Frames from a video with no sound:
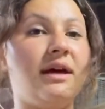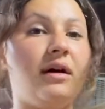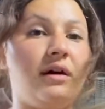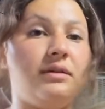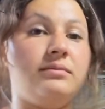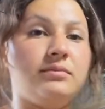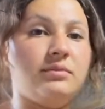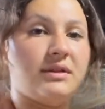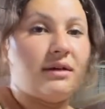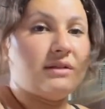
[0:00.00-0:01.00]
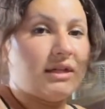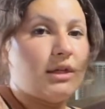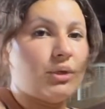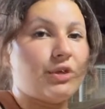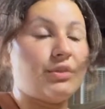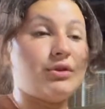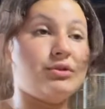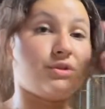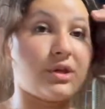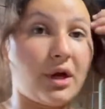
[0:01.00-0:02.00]
on without a tightened girth.
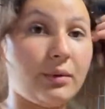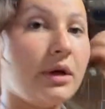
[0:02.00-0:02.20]
So